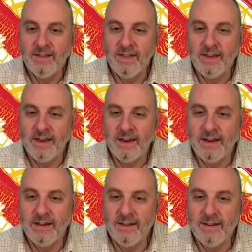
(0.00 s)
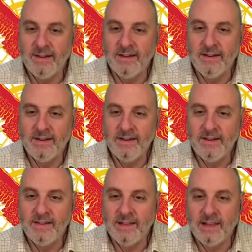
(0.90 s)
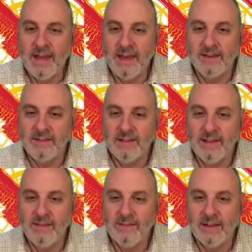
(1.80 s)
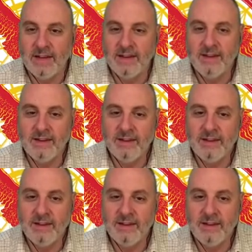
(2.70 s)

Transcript: The uh, the lake is lovely